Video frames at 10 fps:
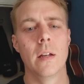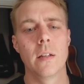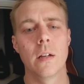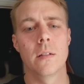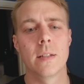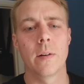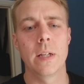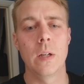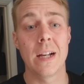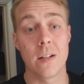Turns out
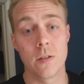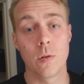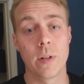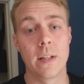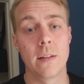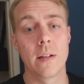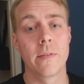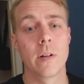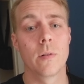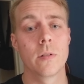he hadn't told any of the
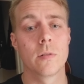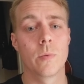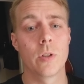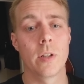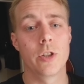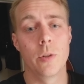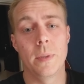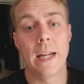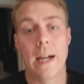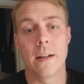other elders, which I assumed
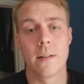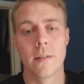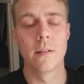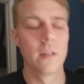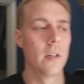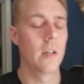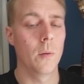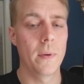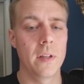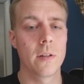he had. And
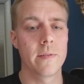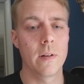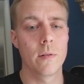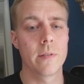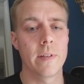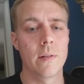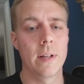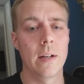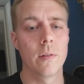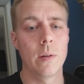when the other elders found
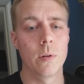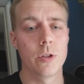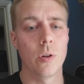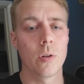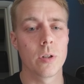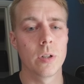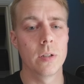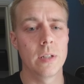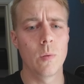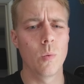out, they were shocked and
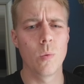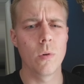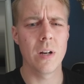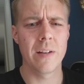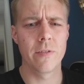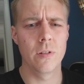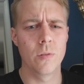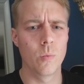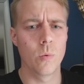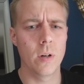said, well,
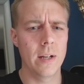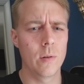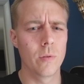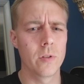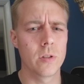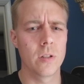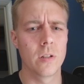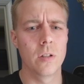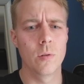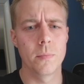why all of a sudden are
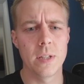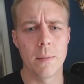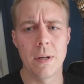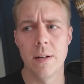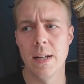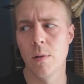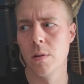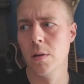you upset about it now?